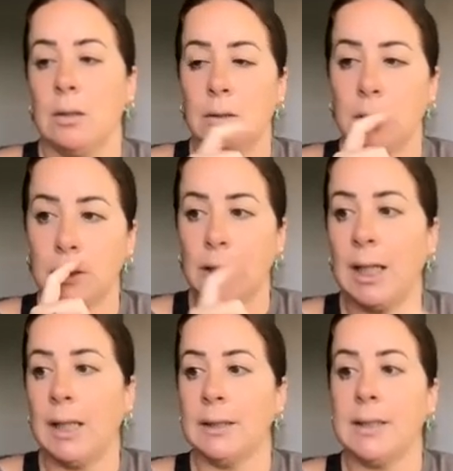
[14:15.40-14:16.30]

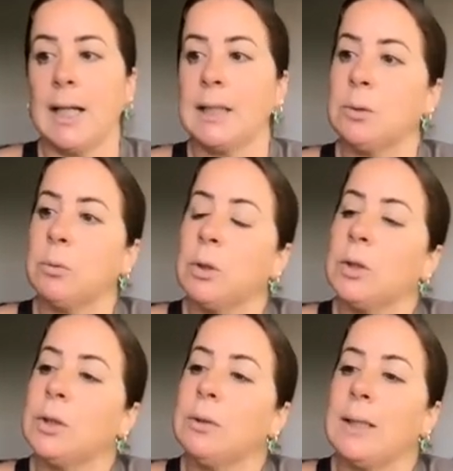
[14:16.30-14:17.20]
And Tex
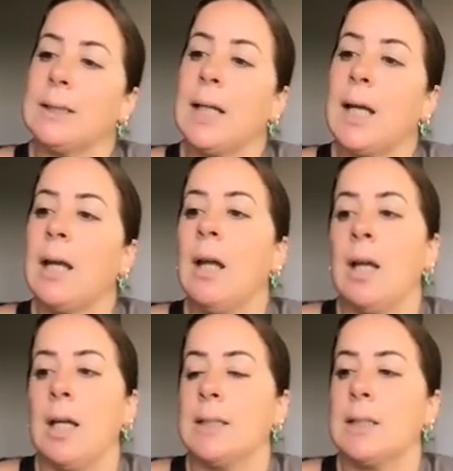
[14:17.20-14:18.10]
World USA
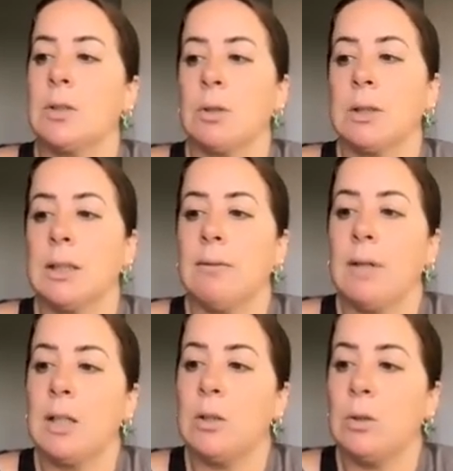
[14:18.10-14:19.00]
is a sourcing
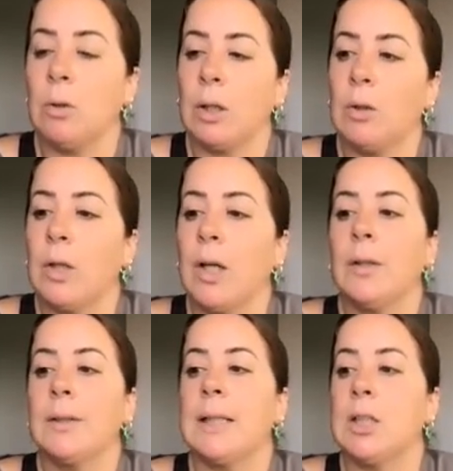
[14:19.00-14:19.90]
event in New York
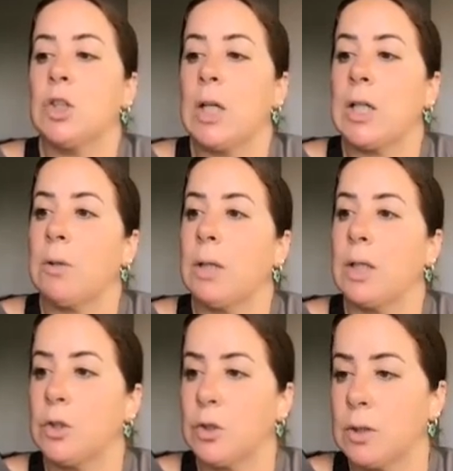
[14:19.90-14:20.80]
held in January
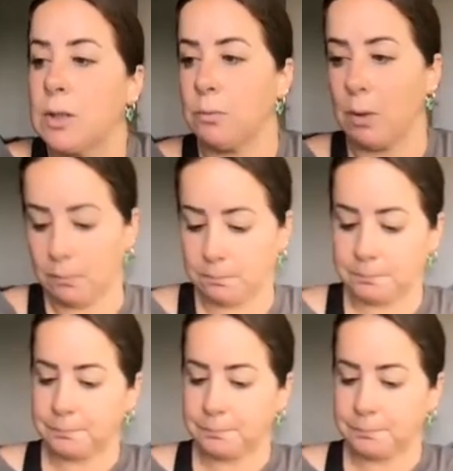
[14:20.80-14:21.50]
and June as well.